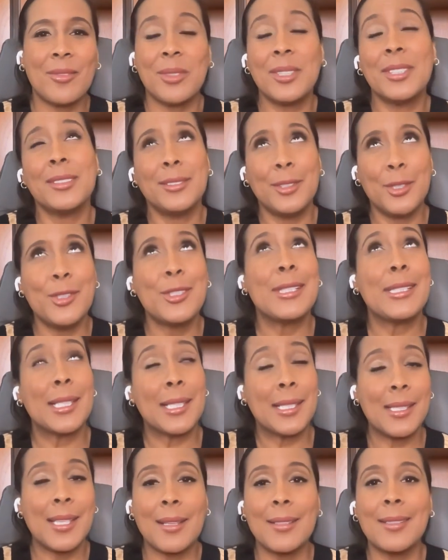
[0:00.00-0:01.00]
Well, usually
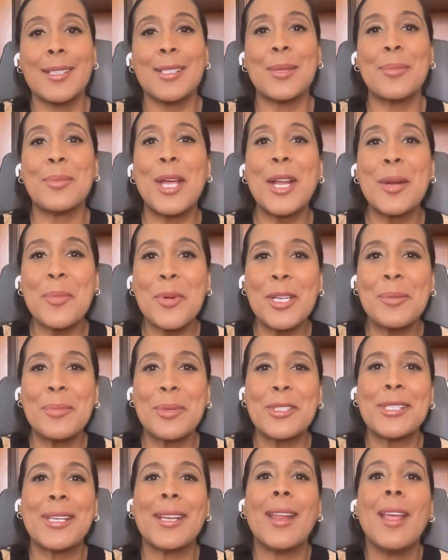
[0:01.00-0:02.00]
sunsets because I'm not a morning person.